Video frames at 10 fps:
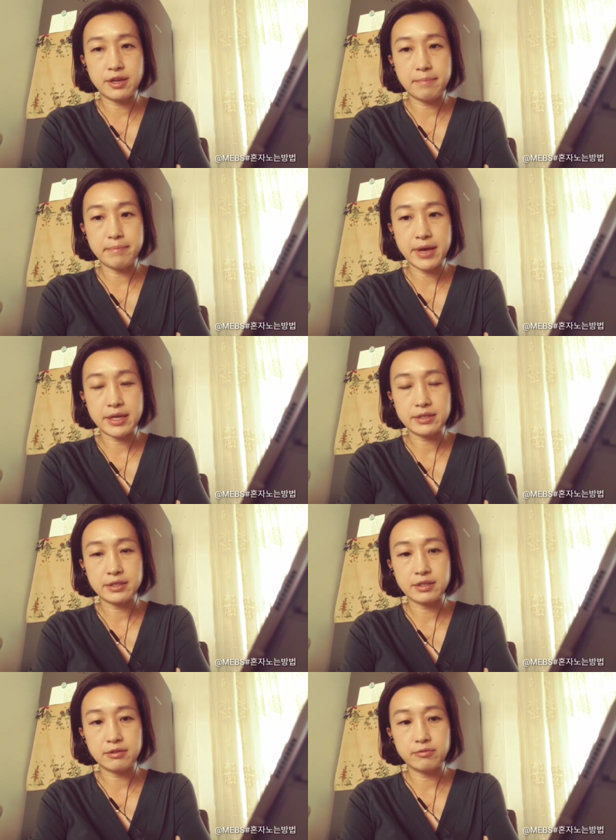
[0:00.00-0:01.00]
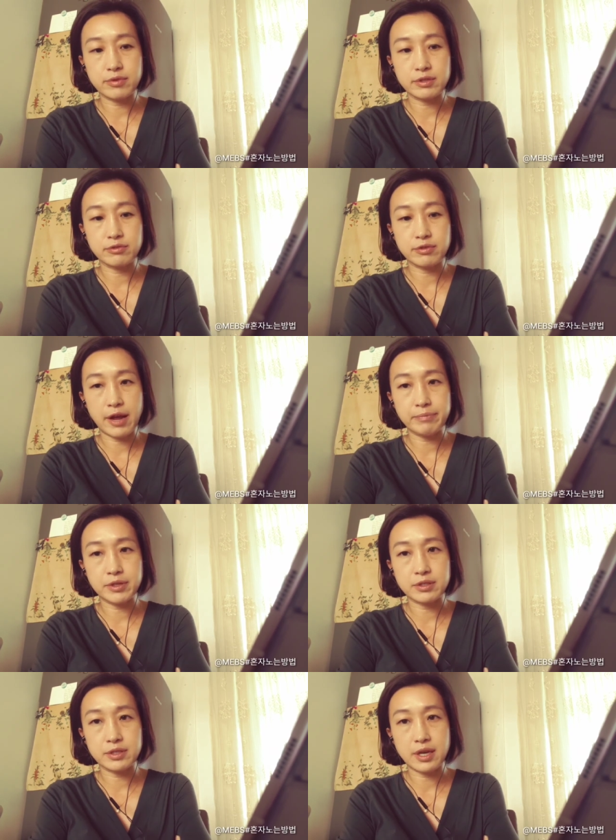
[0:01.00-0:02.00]
the mast, which wrapped
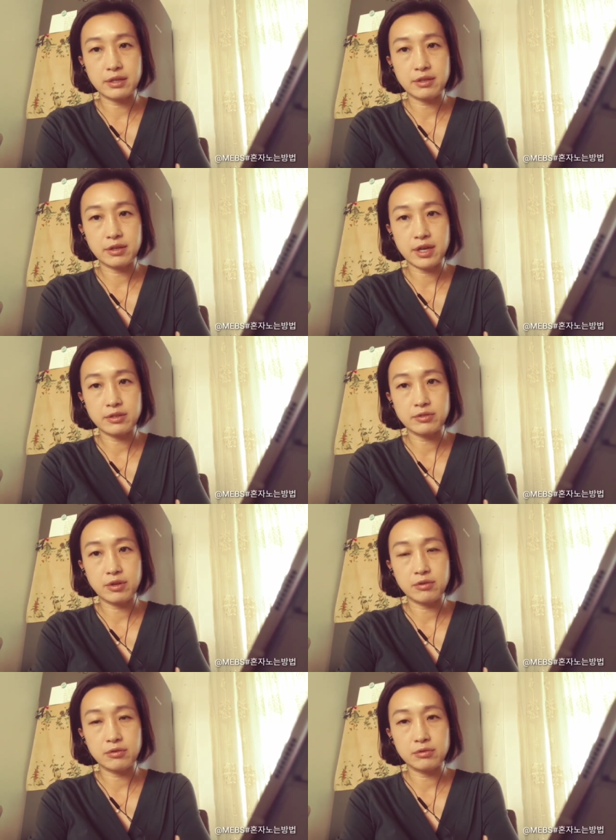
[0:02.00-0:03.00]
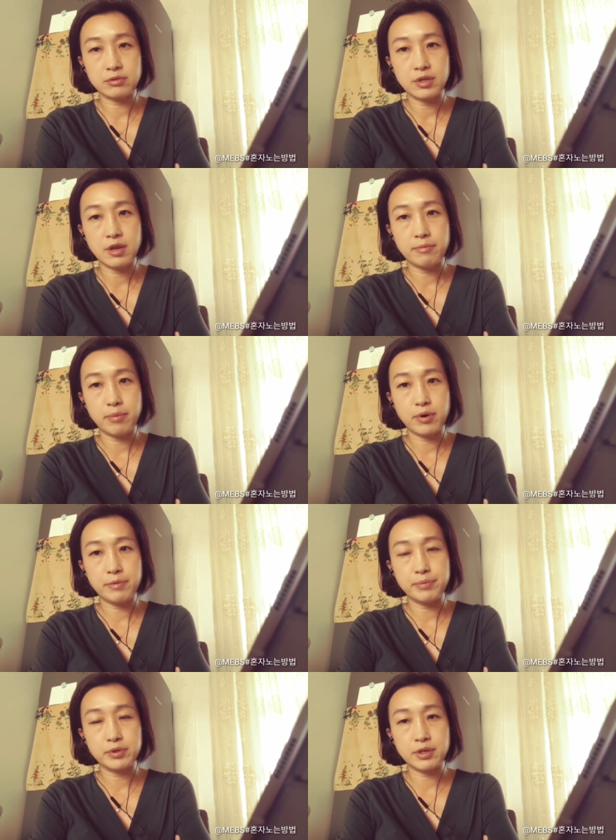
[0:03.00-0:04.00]
the sail against the old boy
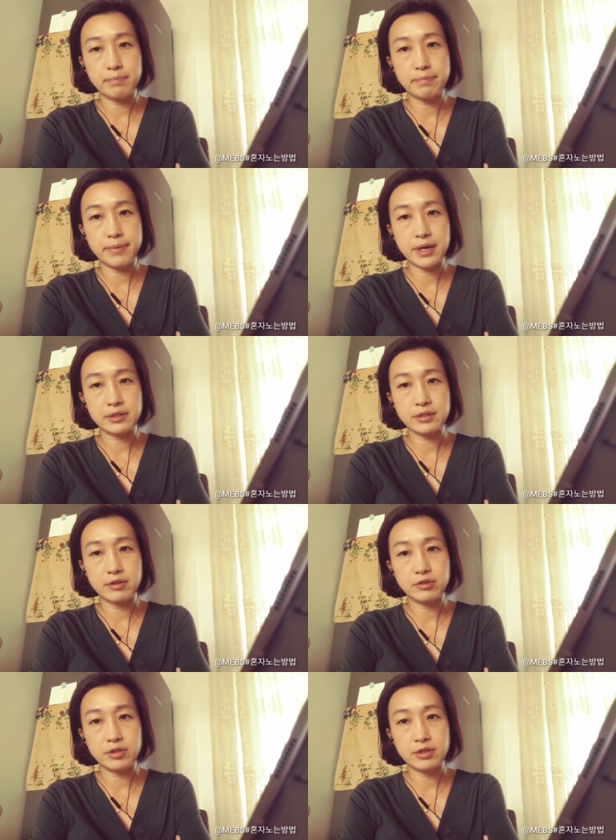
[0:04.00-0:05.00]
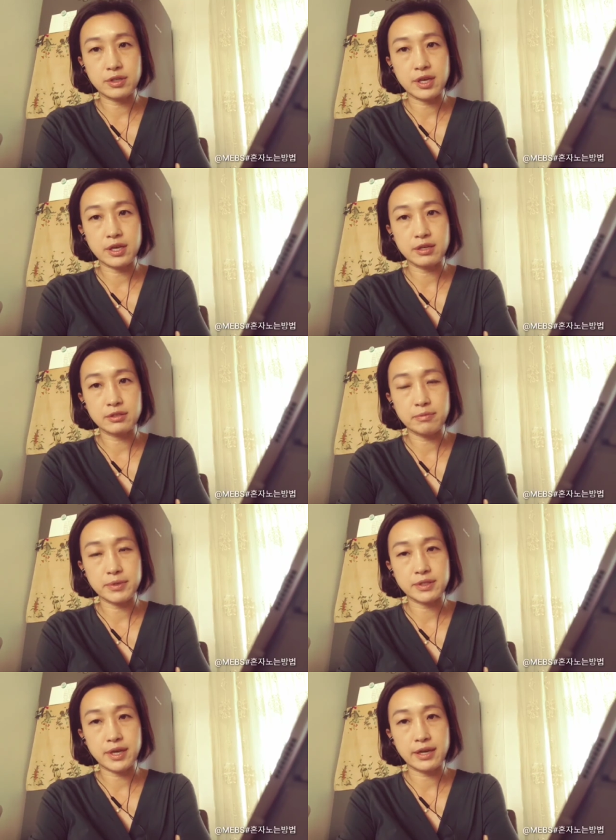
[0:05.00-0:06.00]
put the box under the gears
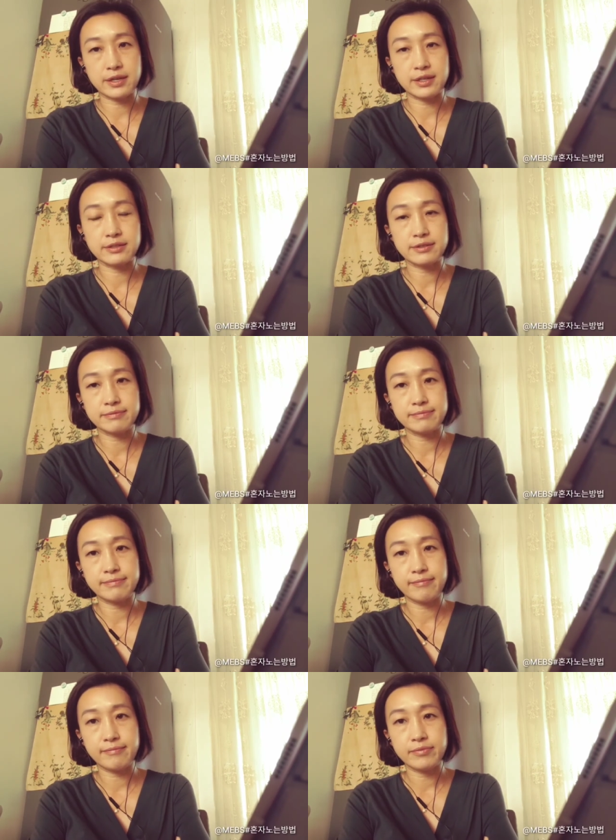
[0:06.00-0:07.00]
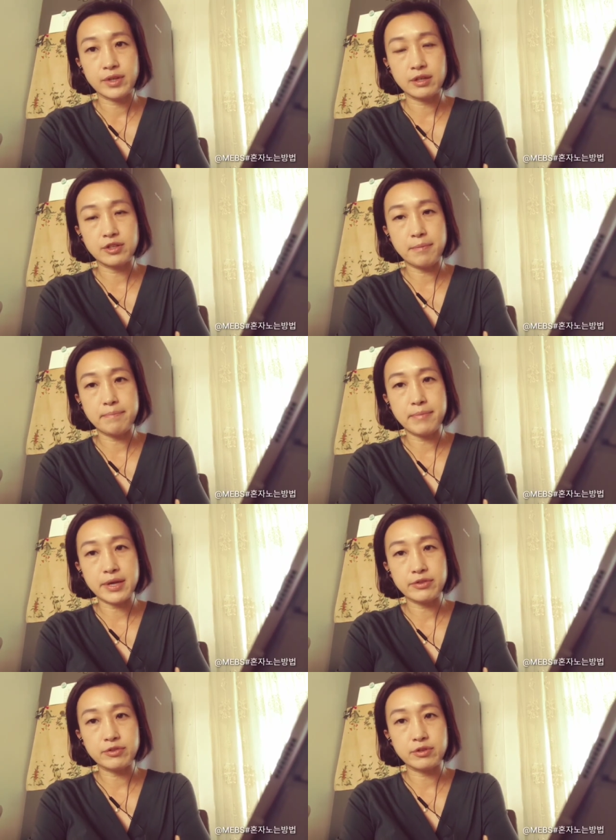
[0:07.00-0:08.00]
beside it. The
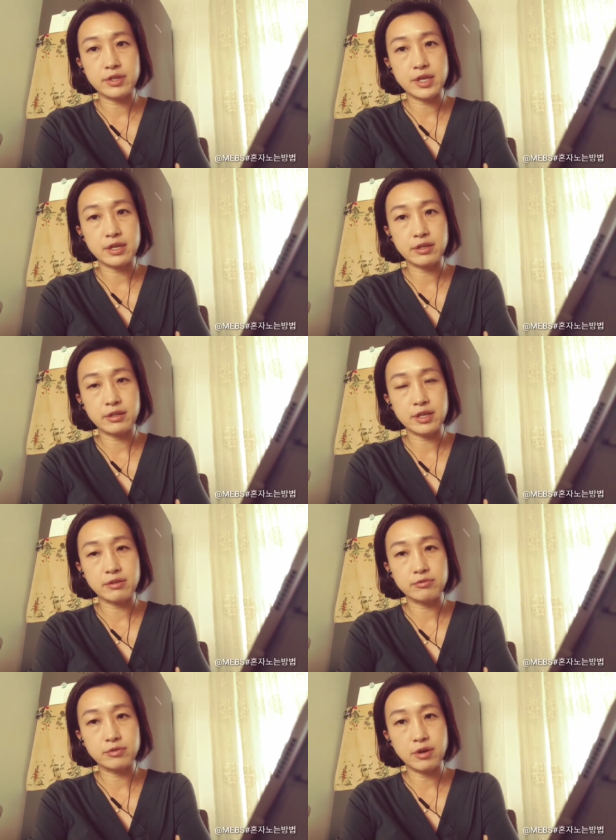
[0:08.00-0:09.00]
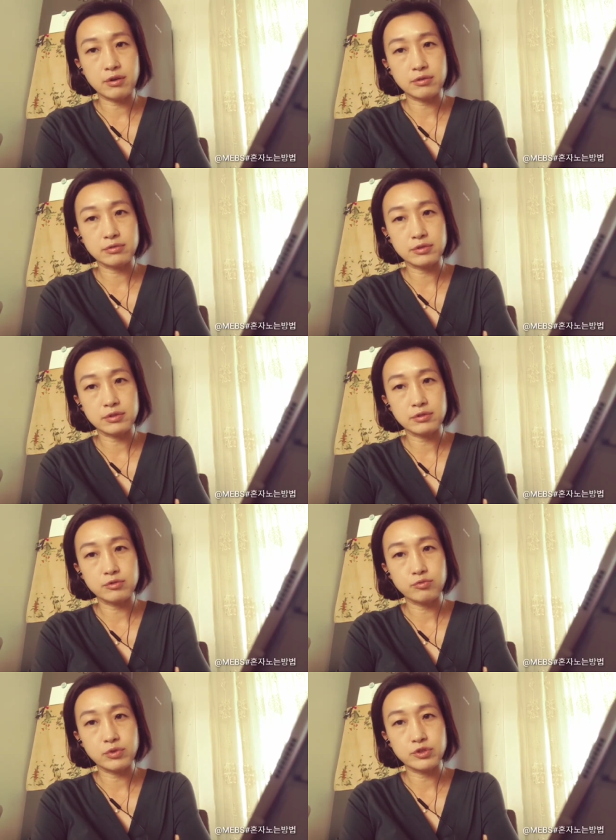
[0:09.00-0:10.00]
mast nearly wrong
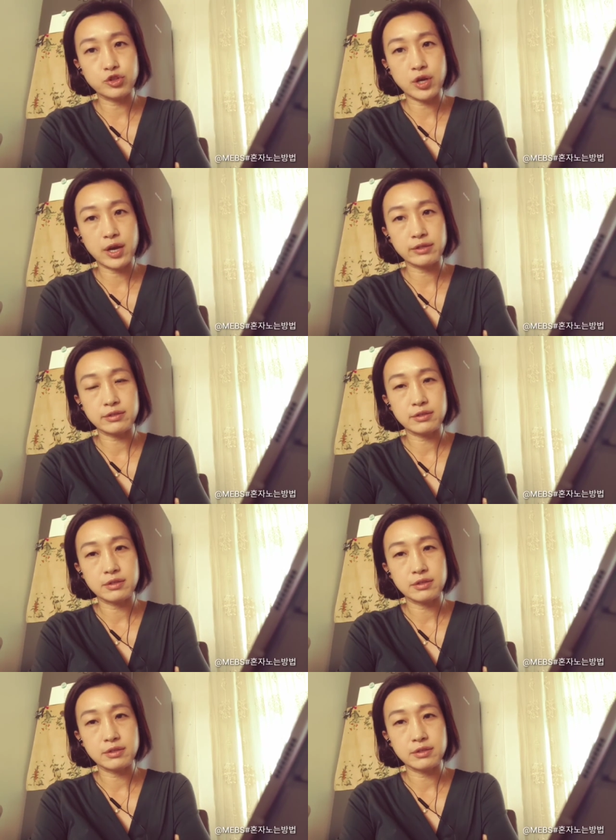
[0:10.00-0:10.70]
shack